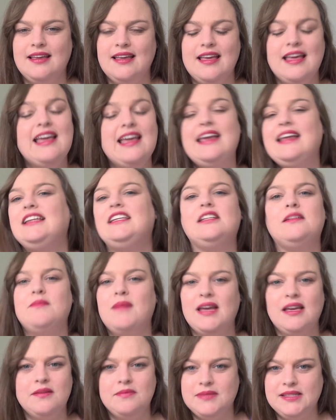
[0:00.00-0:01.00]
he didn't
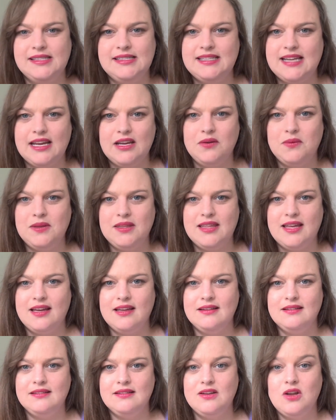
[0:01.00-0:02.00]
make a mistake with that.
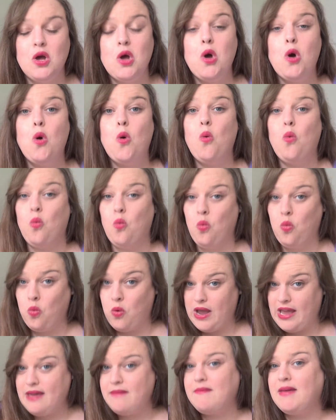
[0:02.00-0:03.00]

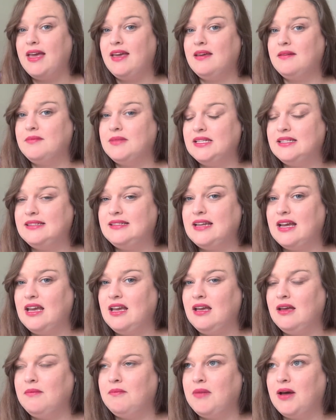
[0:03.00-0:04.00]
We make a
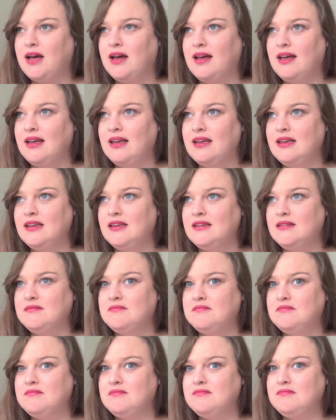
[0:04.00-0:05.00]
mistake by
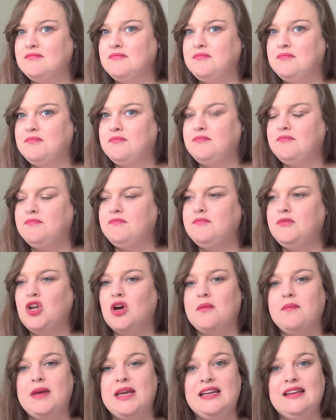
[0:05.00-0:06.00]
not
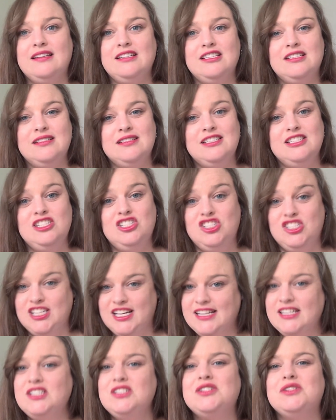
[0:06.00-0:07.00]
being
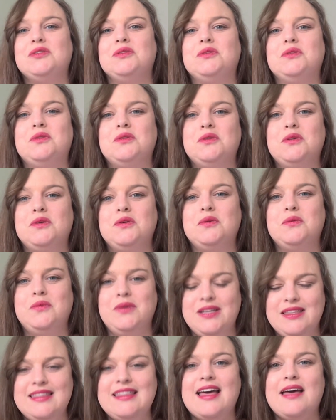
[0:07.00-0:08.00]
gentle
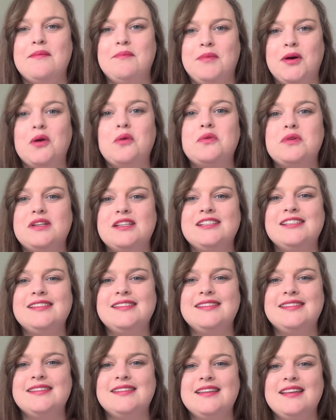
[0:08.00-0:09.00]
with that
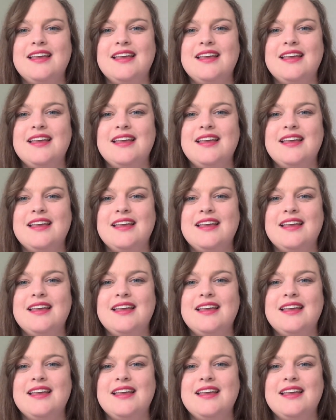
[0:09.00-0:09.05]
boldness,